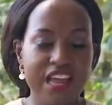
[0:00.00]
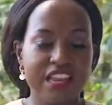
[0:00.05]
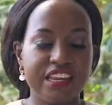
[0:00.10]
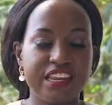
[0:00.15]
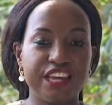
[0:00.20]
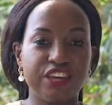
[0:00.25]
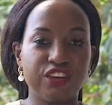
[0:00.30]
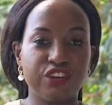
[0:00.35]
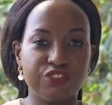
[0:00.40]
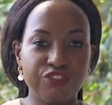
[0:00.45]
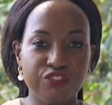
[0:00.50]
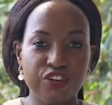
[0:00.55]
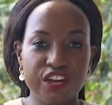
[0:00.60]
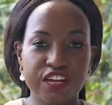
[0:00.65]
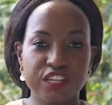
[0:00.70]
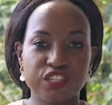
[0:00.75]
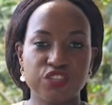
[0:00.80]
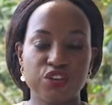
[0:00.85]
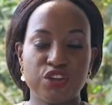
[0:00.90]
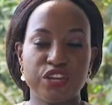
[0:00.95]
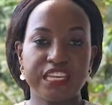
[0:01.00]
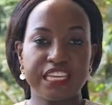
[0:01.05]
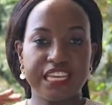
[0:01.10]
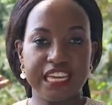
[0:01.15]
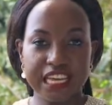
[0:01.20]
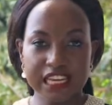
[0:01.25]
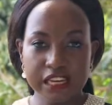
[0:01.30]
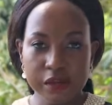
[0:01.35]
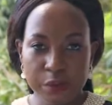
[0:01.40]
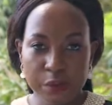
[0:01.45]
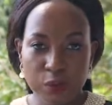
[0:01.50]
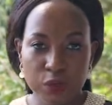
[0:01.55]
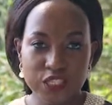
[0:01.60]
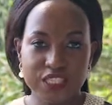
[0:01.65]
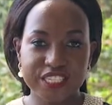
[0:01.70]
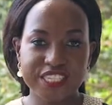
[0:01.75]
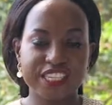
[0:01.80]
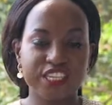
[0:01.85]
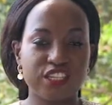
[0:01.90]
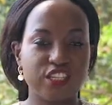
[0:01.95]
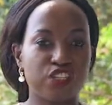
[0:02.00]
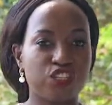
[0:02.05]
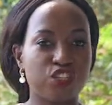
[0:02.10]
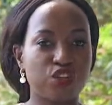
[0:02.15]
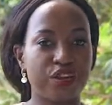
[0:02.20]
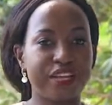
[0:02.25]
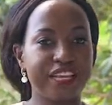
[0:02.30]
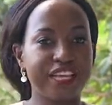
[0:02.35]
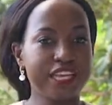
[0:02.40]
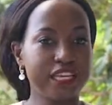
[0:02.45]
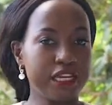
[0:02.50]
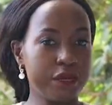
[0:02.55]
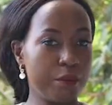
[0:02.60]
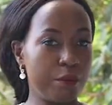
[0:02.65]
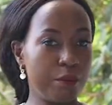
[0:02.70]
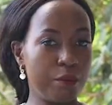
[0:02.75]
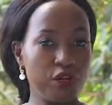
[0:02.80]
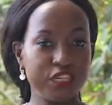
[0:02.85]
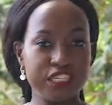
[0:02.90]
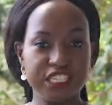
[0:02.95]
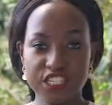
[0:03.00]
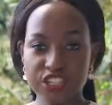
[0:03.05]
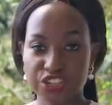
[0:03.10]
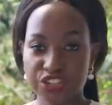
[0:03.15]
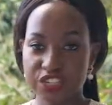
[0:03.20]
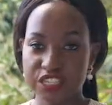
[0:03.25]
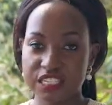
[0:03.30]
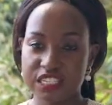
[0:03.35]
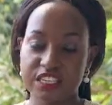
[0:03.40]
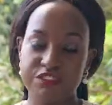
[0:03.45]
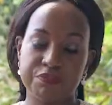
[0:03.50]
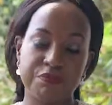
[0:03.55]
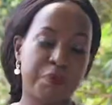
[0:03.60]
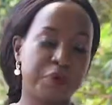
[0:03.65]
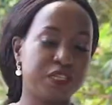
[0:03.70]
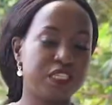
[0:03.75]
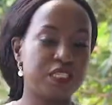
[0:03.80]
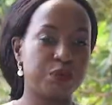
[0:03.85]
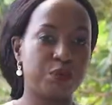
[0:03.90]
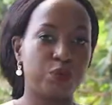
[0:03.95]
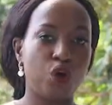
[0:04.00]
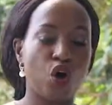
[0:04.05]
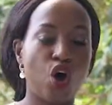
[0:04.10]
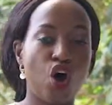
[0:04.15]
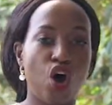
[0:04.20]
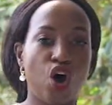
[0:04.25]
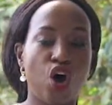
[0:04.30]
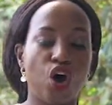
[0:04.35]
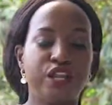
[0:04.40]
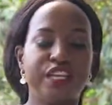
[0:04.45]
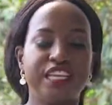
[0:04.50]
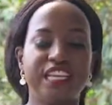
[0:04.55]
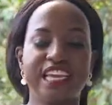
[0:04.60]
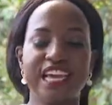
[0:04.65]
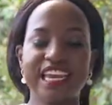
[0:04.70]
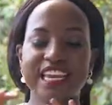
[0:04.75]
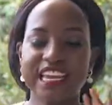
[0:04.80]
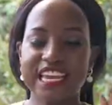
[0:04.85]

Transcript: Like you focus on getting more skills, on getting more degrees if possible, on